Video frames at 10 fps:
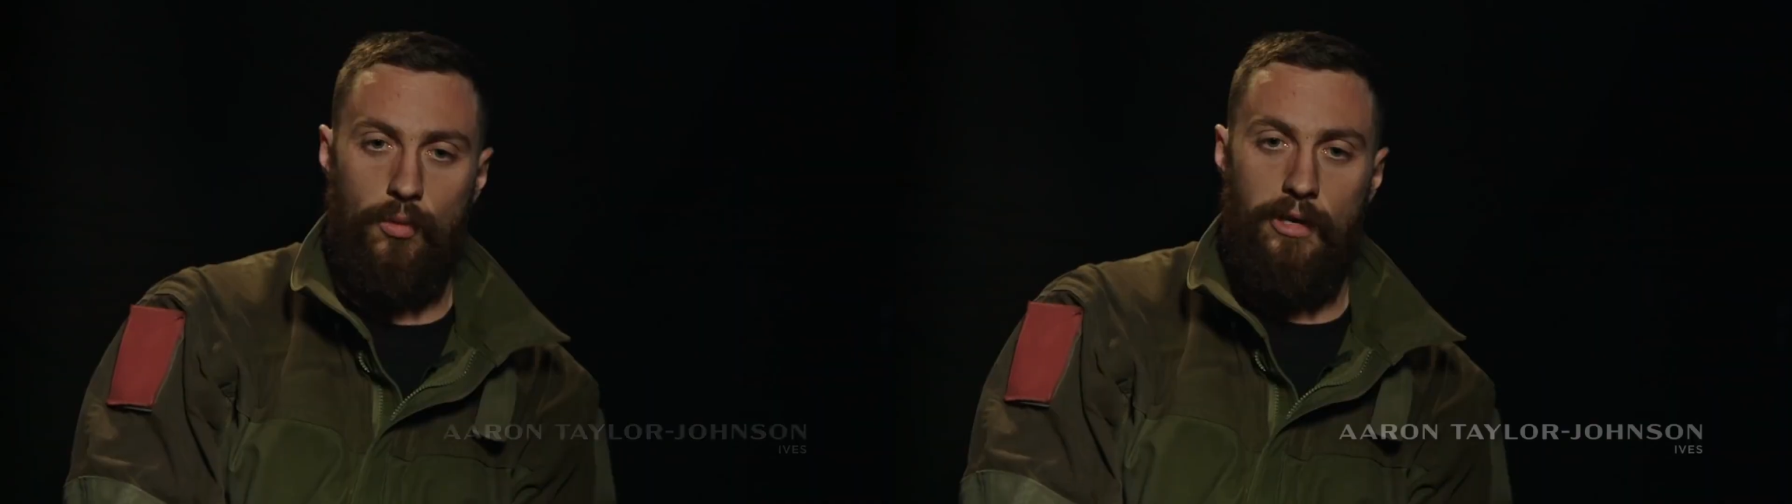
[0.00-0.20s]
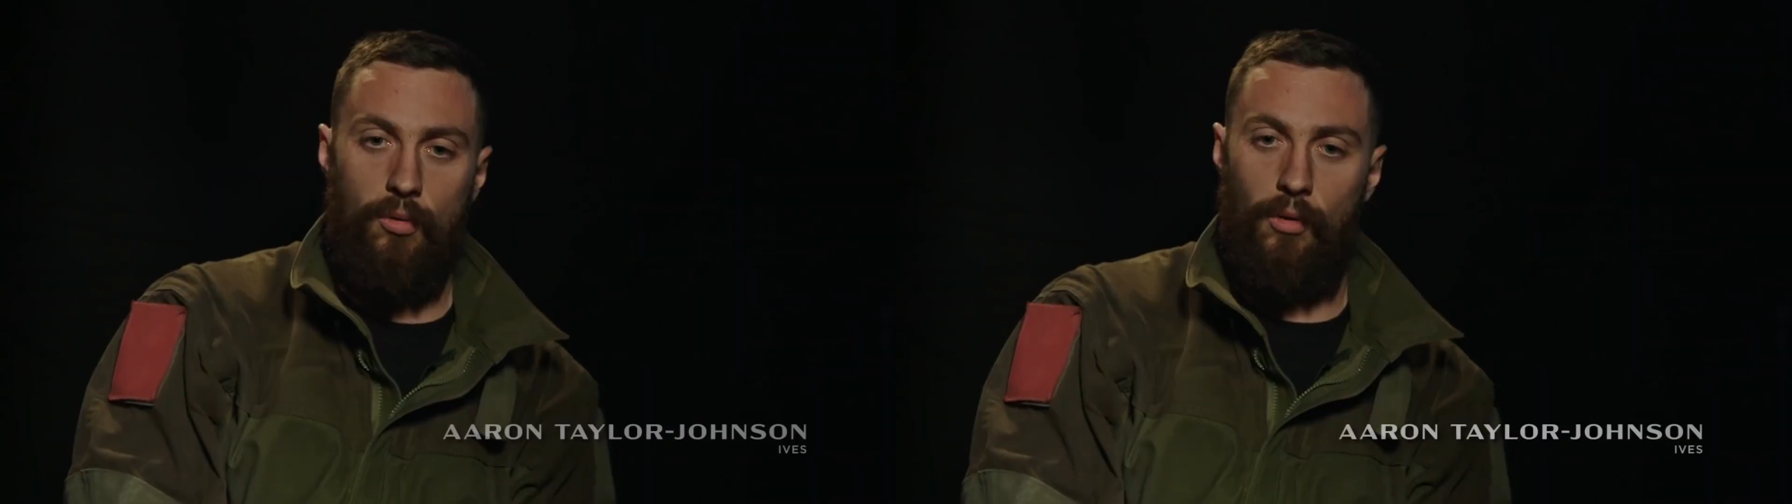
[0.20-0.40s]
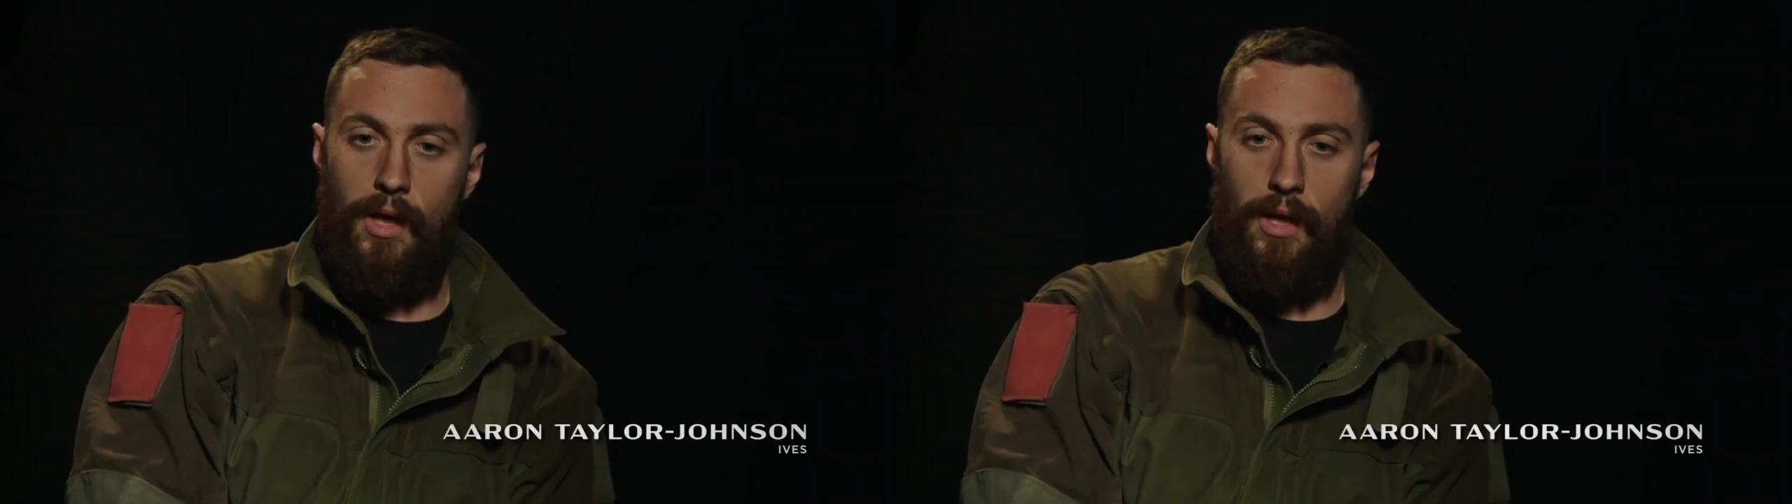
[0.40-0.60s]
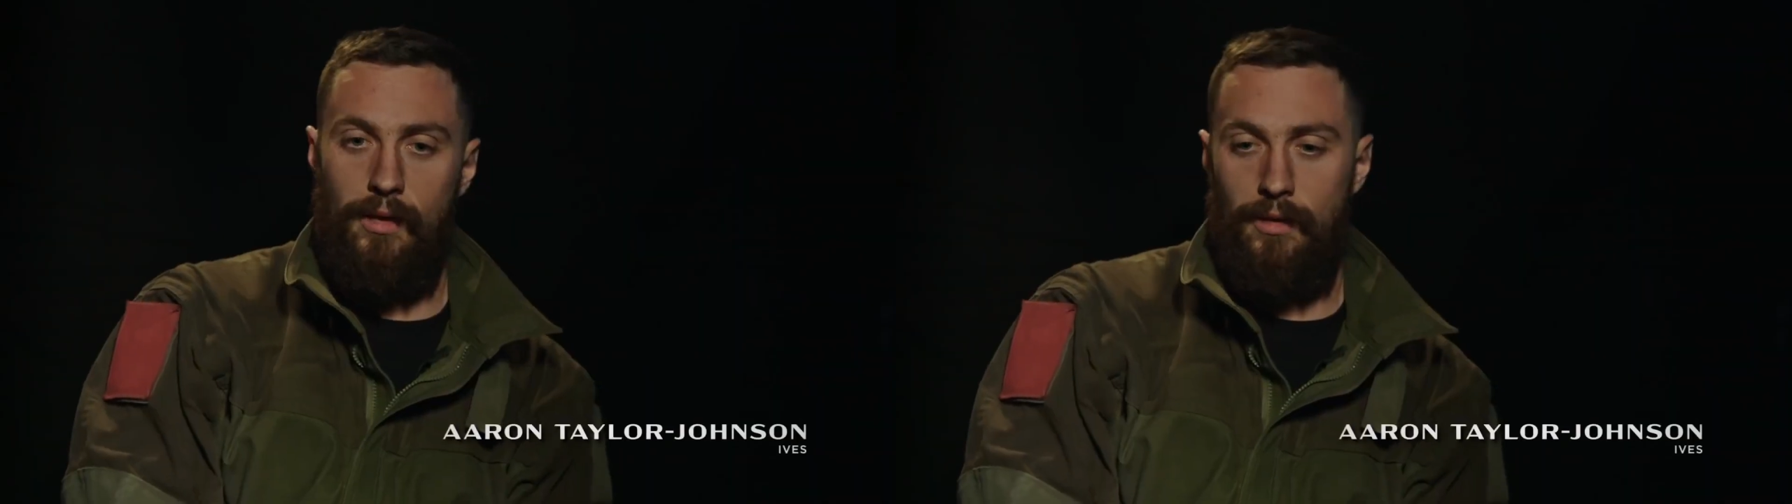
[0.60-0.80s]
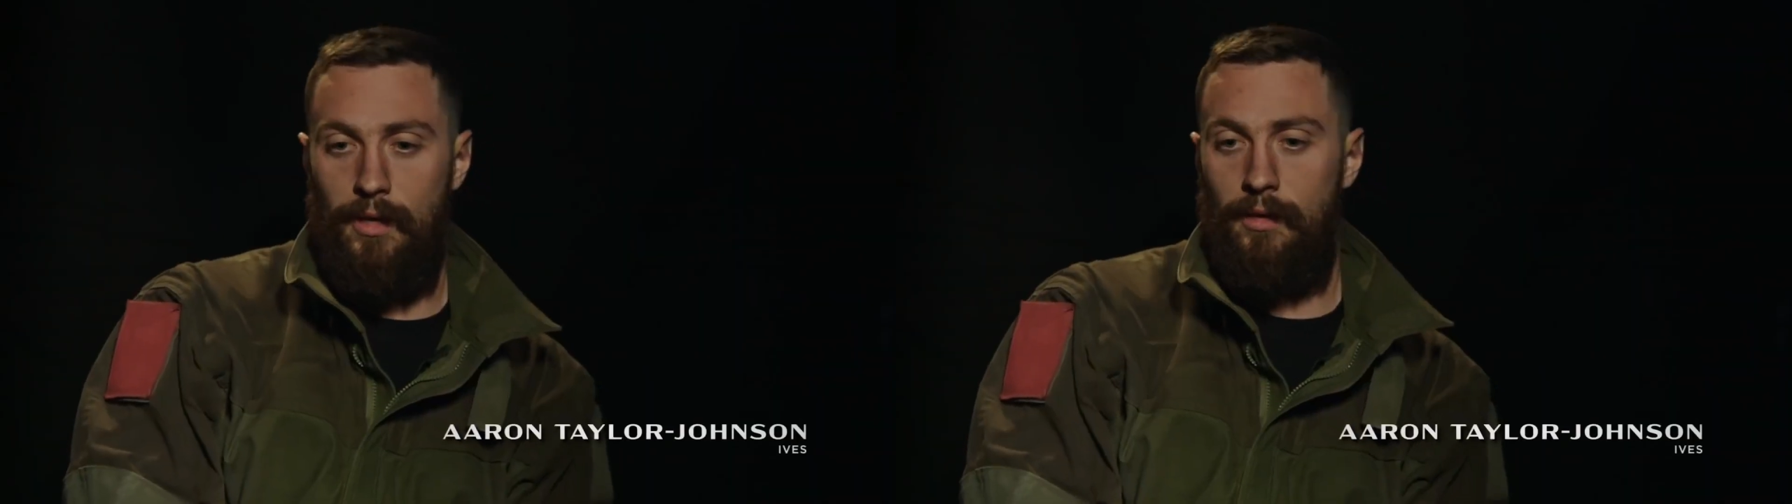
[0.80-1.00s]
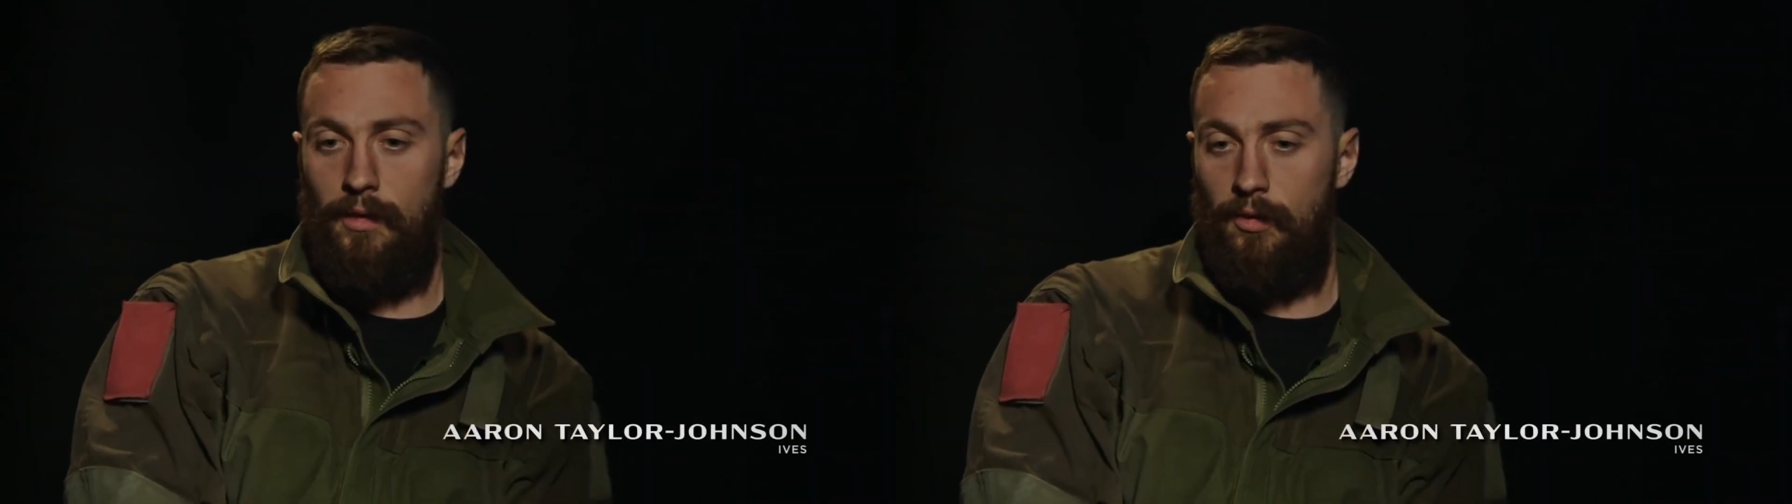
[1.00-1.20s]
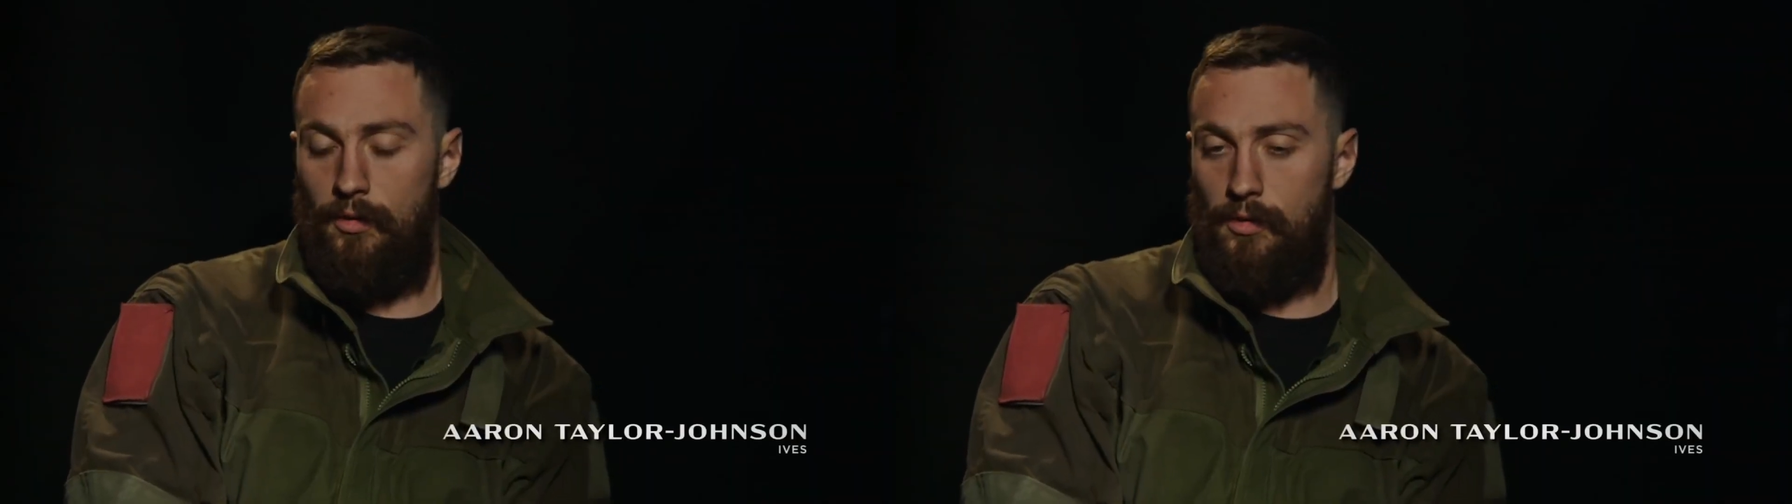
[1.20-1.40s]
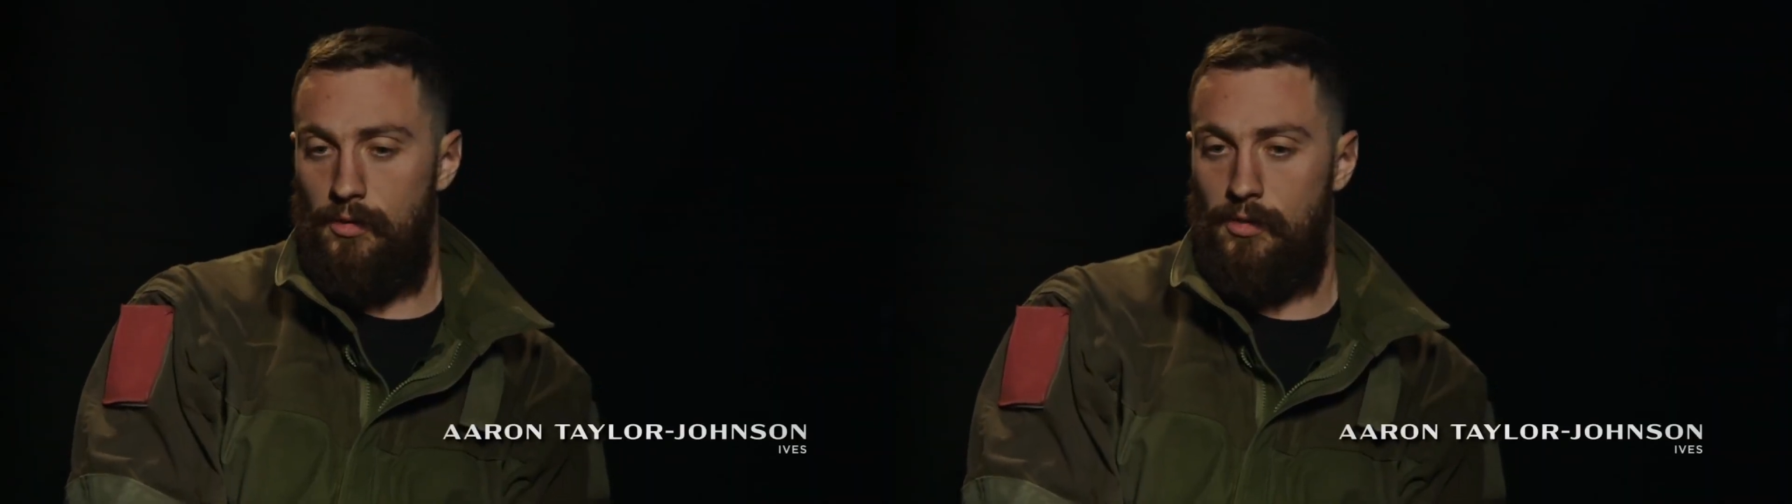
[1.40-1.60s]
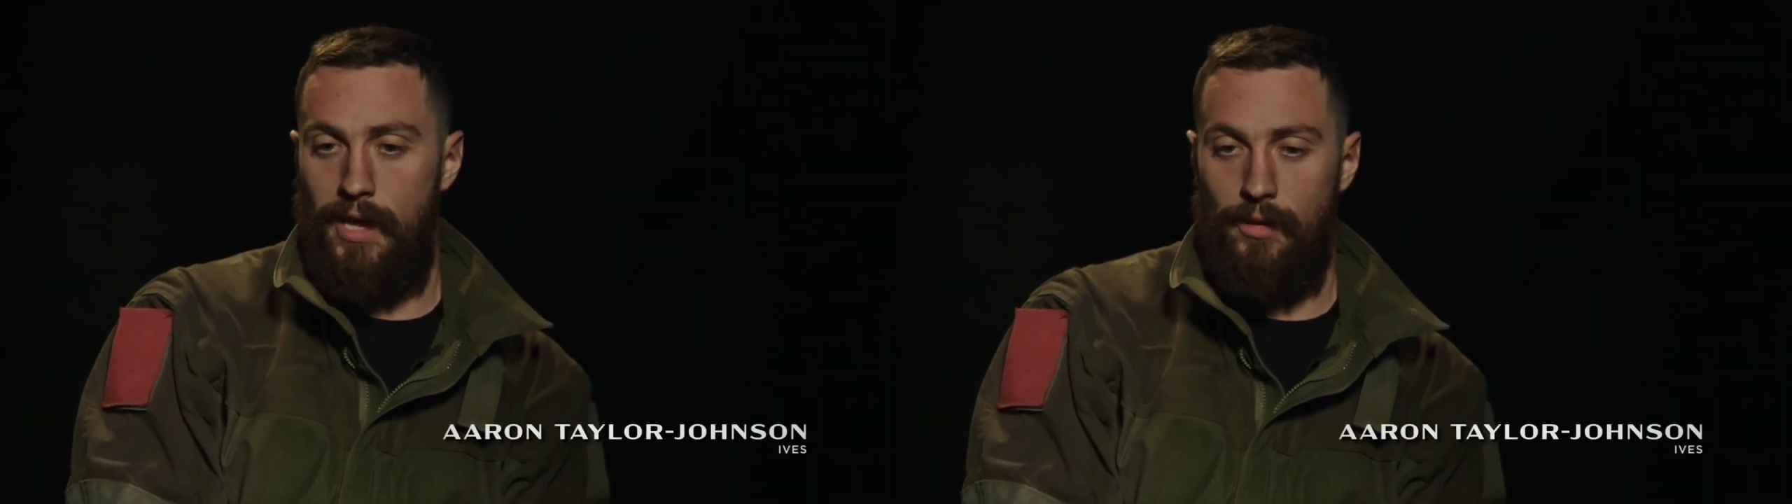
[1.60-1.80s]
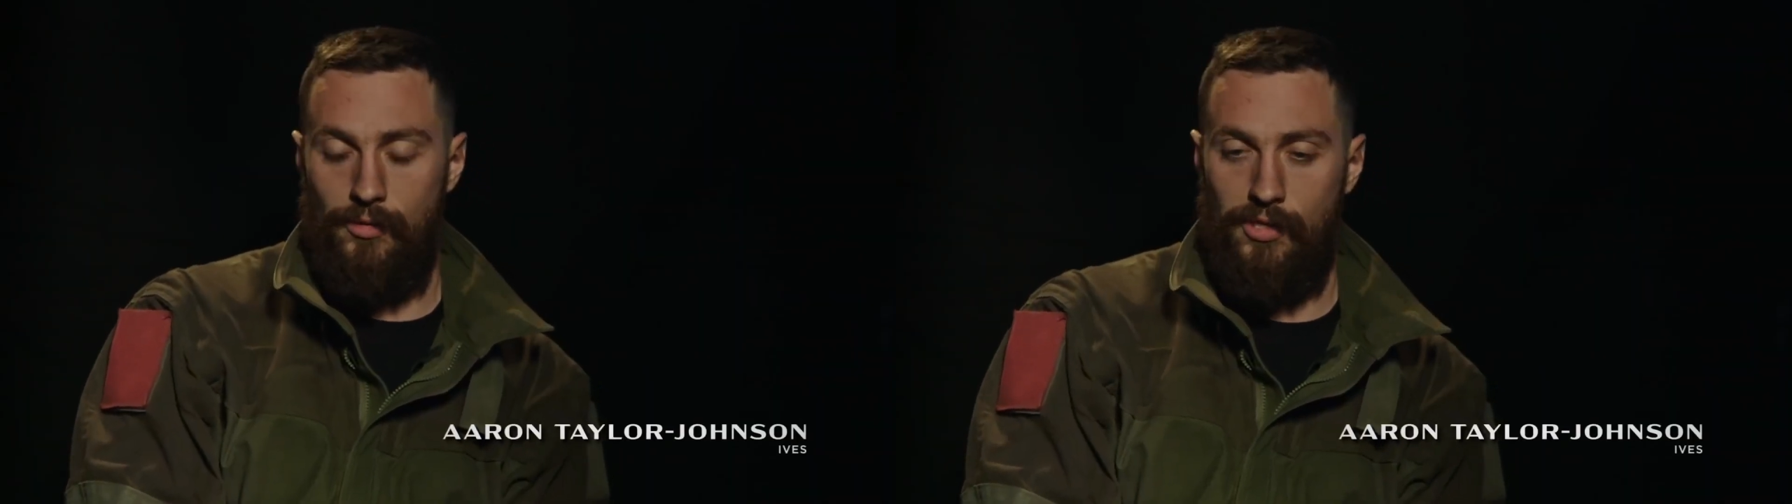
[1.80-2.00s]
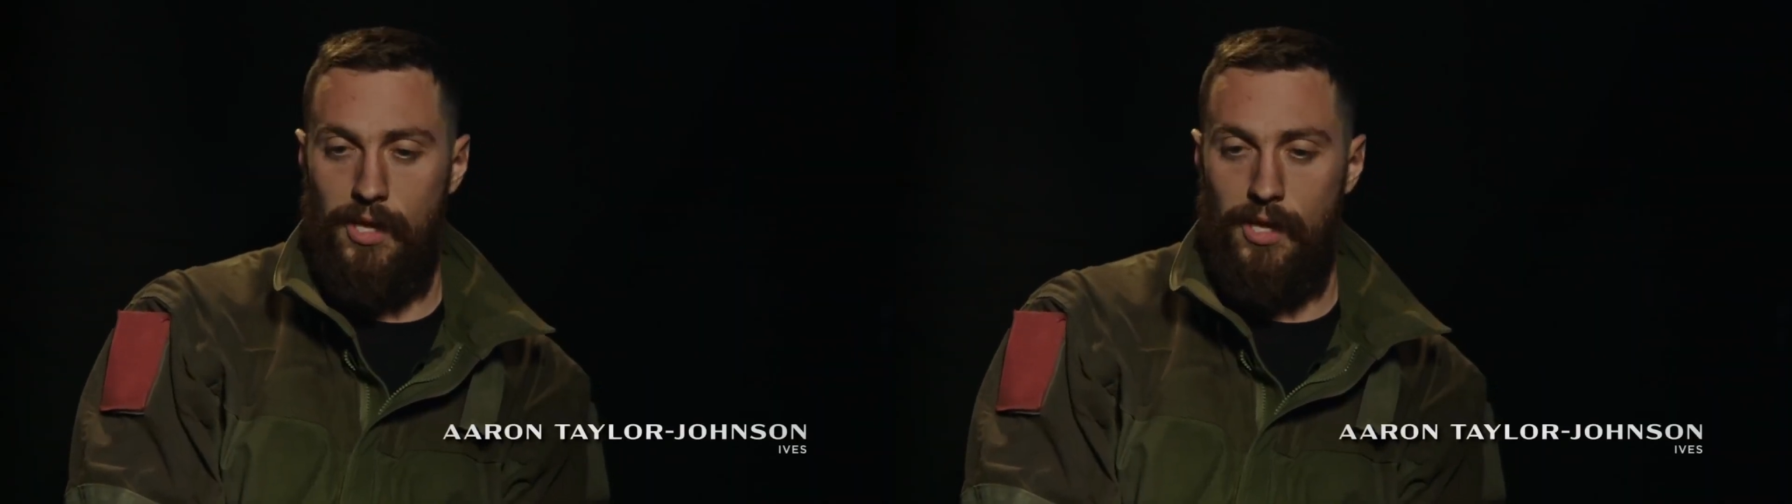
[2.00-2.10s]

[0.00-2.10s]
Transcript: You know, maybe just a small role, but, you know,